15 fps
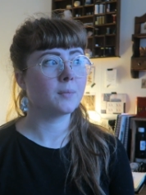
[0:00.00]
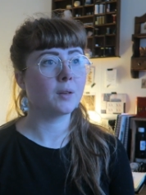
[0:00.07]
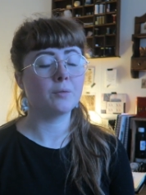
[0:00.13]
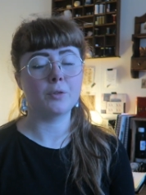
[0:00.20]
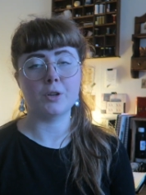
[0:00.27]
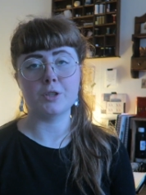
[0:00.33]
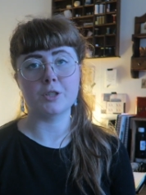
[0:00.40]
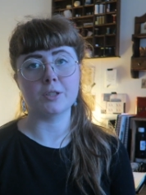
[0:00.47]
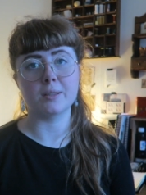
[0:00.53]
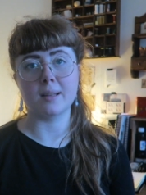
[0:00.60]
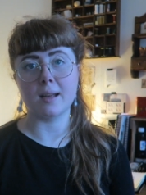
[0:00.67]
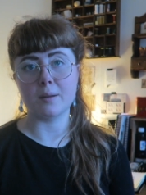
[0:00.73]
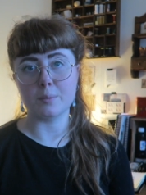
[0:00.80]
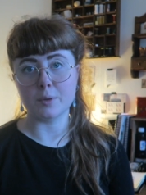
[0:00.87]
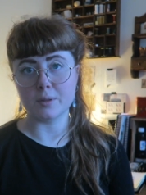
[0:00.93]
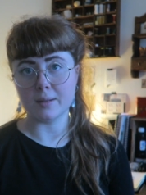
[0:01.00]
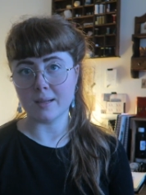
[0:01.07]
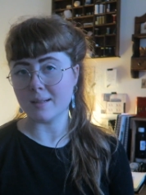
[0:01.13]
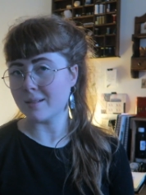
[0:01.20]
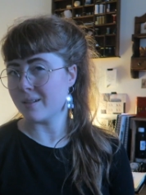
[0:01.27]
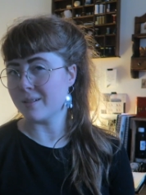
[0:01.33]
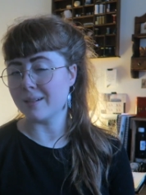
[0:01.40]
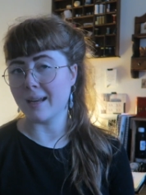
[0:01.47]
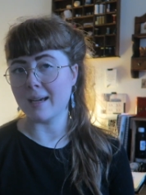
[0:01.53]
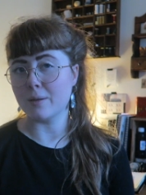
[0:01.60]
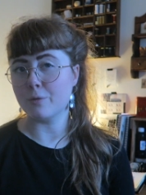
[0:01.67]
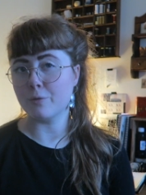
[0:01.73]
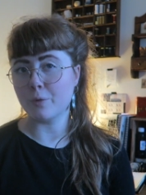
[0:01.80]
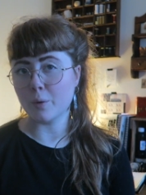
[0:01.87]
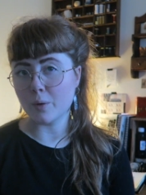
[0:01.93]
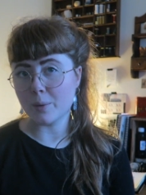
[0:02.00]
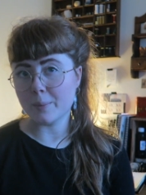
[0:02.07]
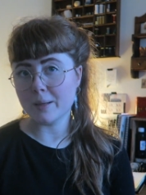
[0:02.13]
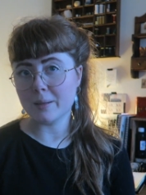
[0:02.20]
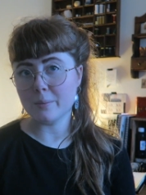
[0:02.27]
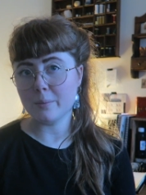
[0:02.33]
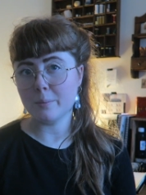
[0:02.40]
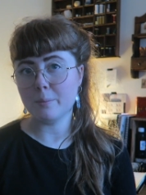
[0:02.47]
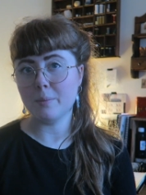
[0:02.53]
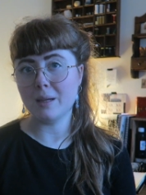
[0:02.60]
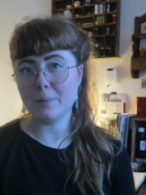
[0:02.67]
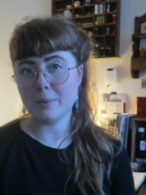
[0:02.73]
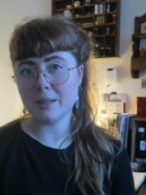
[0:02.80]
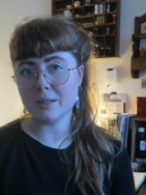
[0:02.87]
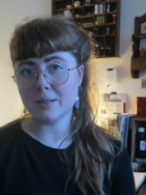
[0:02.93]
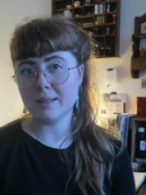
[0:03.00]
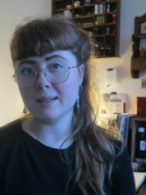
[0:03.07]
version that were knit on like 4 millimeter